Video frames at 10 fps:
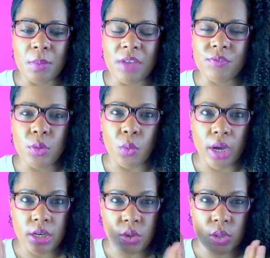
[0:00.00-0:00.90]
If you
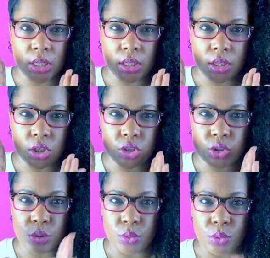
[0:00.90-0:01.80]
want, you can
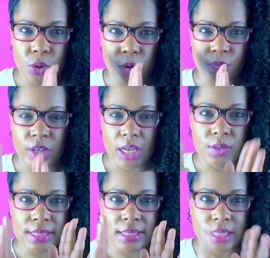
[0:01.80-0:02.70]
do your
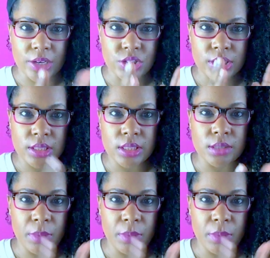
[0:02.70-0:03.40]
videos in sections.